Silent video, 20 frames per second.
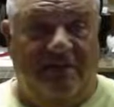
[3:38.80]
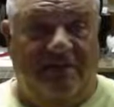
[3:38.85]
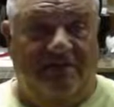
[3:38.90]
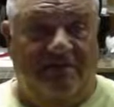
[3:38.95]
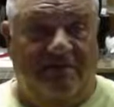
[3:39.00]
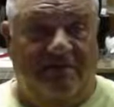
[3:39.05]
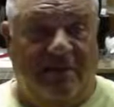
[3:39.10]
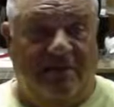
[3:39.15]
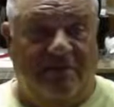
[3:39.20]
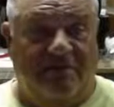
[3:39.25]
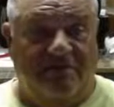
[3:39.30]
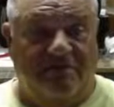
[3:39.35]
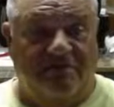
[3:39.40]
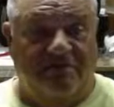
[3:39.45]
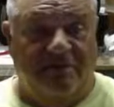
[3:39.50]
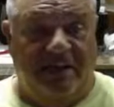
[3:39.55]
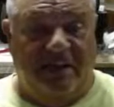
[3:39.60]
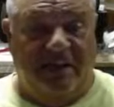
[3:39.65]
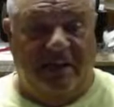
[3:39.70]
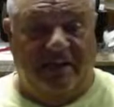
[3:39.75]
as a matter of
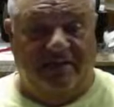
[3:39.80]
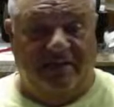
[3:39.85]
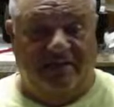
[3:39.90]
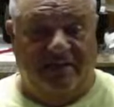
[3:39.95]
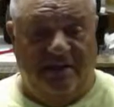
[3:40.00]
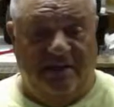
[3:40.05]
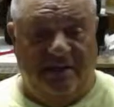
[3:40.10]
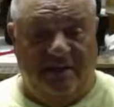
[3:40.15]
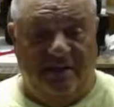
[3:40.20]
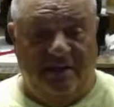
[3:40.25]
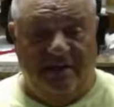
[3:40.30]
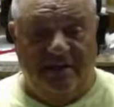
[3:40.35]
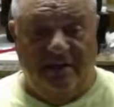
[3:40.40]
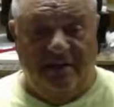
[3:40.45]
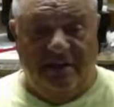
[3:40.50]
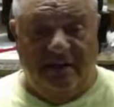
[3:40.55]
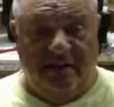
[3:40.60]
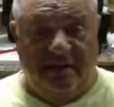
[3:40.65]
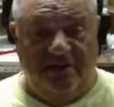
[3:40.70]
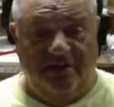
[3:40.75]
fact.
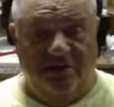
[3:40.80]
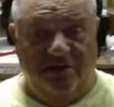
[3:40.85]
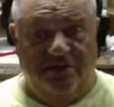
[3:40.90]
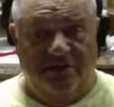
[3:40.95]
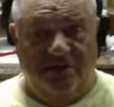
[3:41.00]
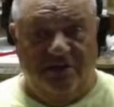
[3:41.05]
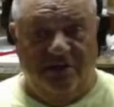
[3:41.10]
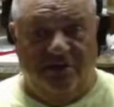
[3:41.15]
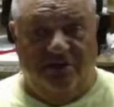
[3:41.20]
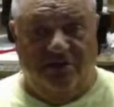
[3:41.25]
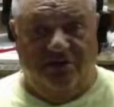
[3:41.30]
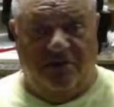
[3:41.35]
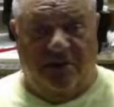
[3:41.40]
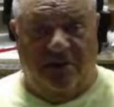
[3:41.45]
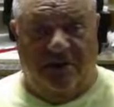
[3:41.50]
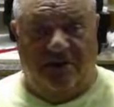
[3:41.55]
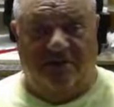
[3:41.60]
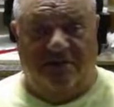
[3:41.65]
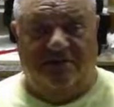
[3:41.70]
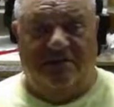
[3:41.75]
I don't usually go
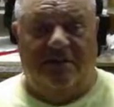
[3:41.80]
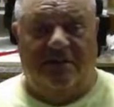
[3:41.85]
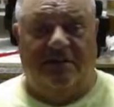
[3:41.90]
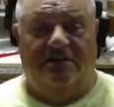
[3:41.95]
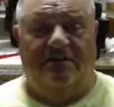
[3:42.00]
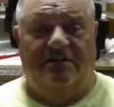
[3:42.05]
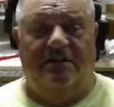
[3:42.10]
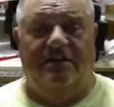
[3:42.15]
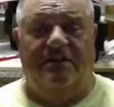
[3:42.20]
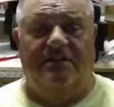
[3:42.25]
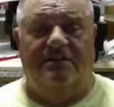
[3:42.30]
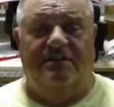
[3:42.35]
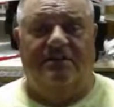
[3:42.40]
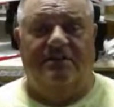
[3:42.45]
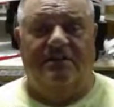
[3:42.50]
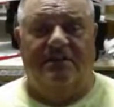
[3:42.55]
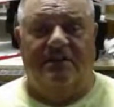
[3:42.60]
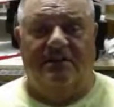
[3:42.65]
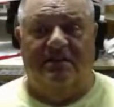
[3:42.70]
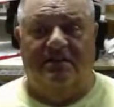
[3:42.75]
fly on Saturdays,
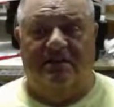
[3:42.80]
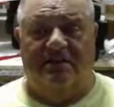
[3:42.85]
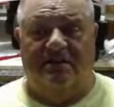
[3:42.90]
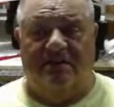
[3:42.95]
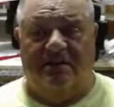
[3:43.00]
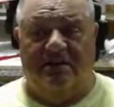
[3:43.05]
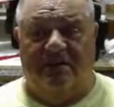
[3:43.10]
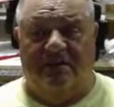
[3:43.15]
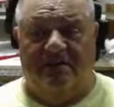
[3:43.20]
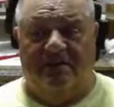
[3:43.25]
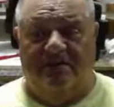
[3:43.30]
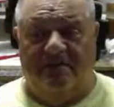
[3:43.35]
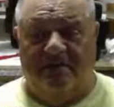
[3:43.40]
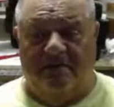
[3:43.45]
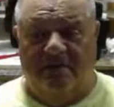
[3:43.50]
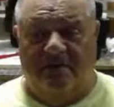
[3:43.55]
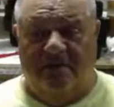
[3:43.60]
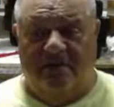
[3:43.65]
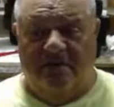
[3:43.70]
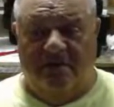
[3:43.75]
and
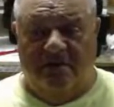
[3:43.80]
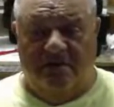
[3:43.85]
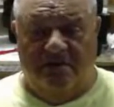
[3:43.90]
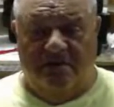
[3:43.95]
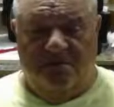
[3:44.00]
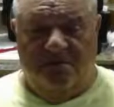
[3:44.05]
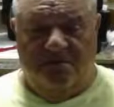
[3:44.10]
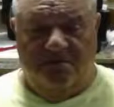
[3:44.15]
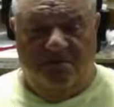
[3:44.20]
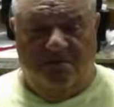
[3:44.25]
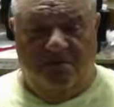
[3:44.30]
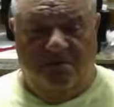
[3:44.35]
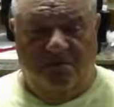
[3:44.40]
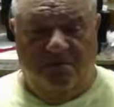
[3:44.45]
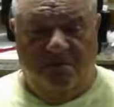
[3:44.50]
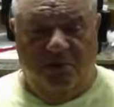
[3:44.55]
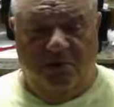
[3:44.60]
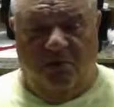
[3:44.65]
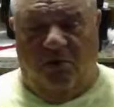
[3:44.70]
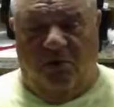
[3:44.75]

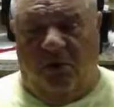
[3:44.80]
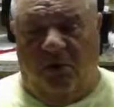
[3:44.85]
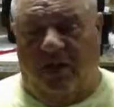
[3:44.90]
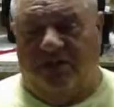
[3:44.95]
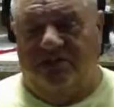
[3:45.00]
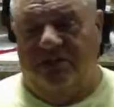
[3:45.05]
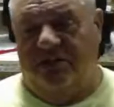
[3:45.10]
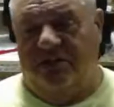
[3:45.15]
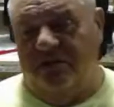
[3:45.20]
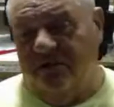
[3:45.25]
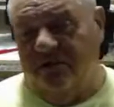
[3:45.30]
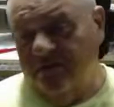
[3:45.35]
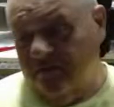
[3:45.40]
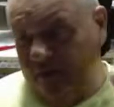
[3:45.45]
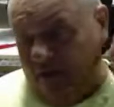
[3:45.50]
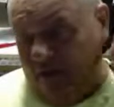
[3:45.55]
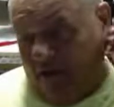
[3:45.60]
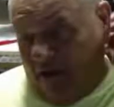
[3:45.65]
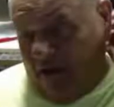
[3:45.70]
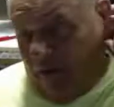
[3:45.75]
we were watching. We
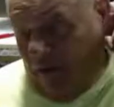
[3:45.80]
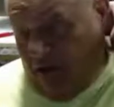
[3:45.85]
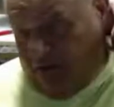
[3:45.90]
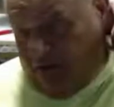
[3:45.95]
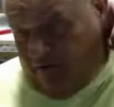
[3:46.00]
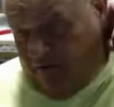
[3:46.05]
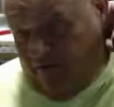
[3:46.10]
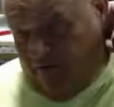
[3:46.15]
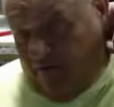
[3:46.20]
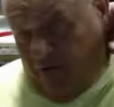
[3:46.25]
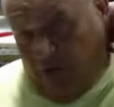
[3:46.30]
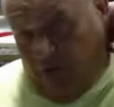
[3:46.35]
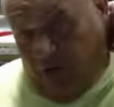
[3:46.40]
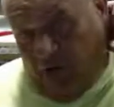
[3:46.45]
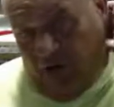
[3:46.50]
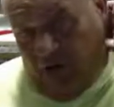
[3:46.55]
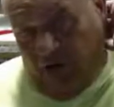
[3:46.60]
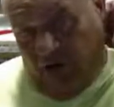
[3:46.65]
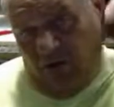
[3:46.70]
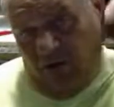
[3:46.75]
like watching
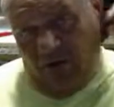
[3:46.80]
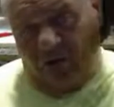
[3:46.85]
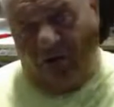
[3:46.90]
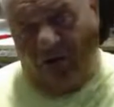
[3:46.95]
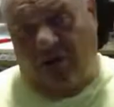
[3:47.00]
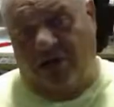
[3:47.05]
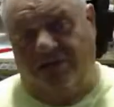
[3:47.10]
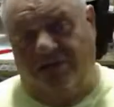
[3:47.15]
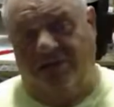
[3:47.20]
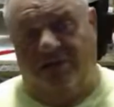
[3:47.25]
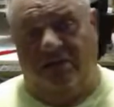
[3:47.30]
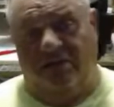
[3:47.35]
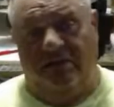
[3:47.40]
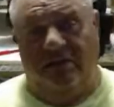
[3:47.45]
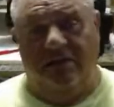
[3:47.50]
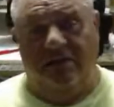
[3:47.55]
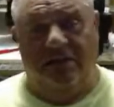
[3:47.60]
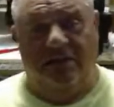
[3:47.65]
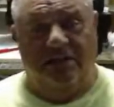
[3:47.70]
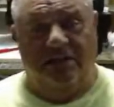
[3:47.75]
football. We were watching
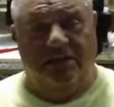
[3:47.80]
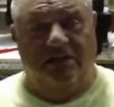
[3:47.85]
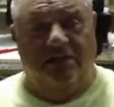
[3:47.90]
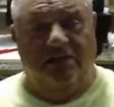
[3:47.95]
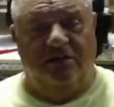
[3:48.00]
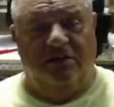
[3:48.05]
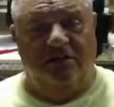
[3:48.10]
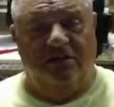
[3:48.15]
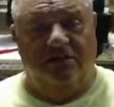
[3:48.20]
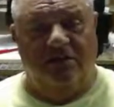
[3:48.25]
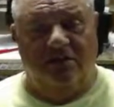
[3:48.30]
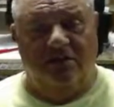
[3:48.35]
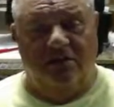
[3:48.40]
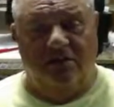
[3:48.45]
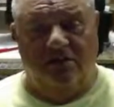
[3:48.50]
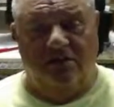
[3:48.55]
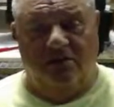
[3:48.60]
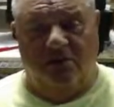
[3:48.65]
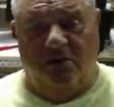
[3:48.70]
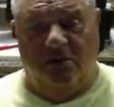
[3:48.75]
the
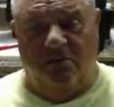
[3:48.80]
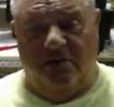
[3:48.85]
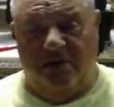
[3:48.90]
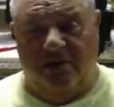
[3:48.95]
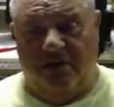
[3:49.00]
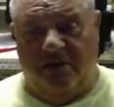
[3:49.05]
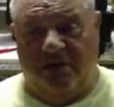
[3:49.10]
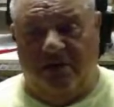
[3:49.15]
Europe